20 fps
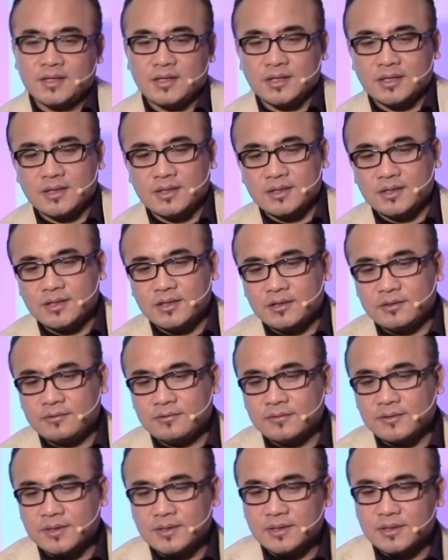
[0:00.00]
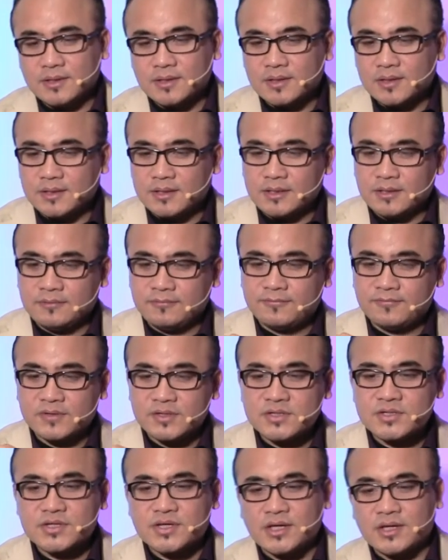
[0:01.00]
In
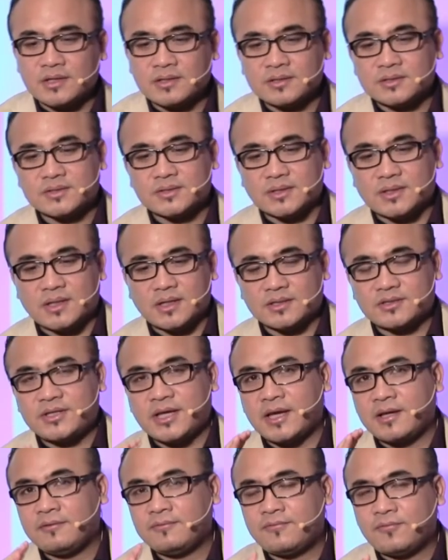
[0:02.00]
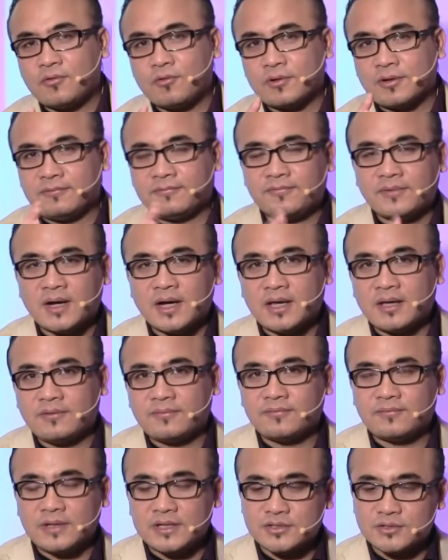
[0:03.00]
1 Kings 10, 4 and
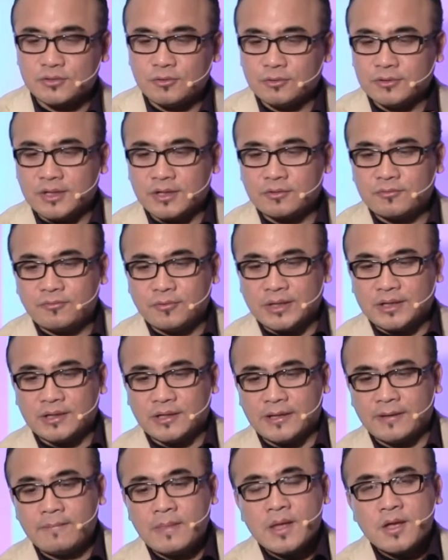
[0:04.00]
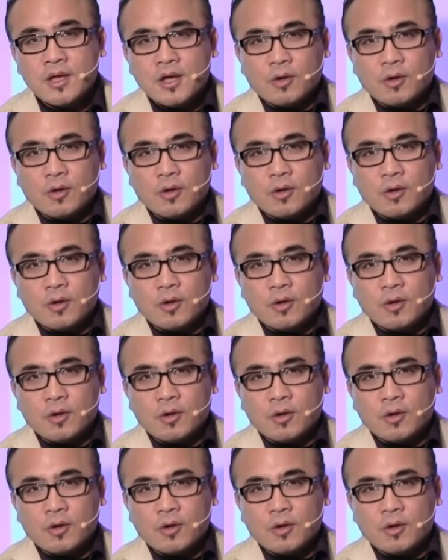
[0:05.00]
5, let's go there quickly.